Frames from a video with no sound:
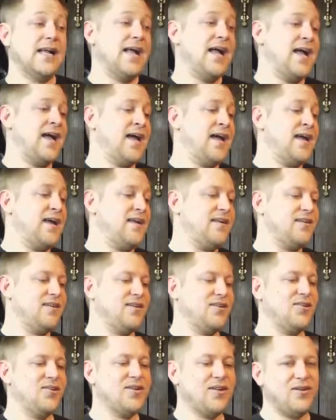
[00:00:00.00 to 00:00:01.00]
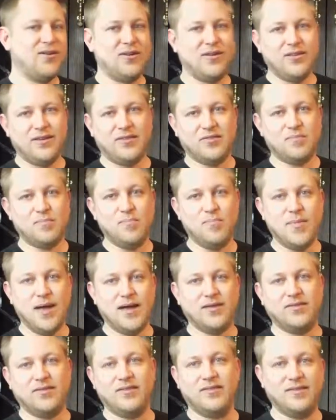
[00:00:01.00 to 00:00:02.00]
hey, look at all this
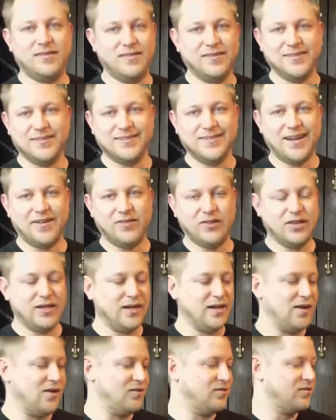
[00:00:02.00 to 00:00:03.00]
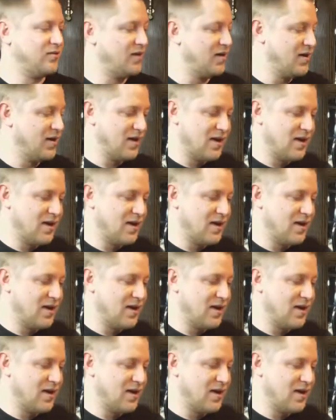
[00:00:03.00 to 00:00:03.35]
mess and everything else.